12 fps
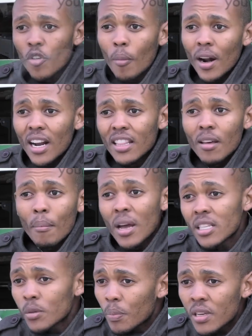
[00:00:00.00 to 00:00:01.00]
from another
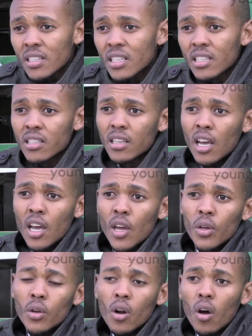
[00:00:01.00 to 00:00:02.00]
man's business,
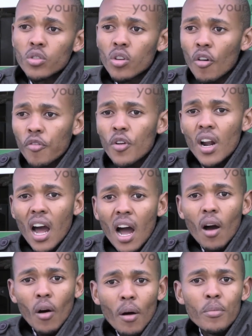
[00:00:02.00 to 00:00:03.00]
you know. So for
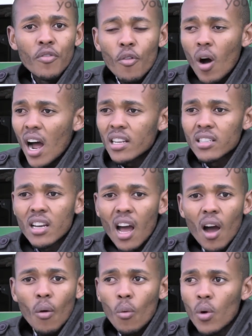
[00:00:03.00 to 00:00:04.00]
now, I mean, for us
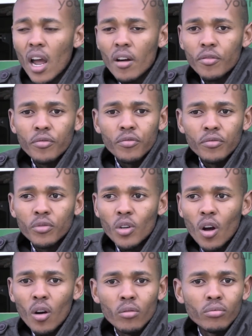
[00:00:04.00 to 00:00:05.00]
now, we have, you
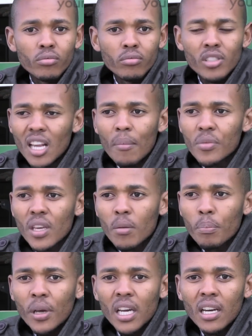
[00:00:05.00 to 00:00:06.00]
know, something
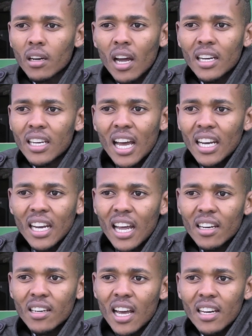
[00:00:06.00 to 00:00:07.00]
big, and, and,
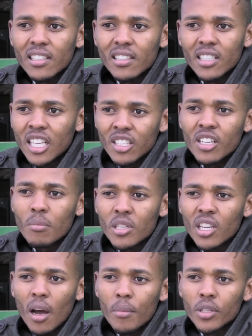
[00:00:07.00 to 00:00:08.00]
and, and the dream is
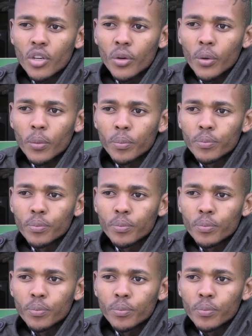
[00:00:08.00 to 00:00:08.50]
coming true.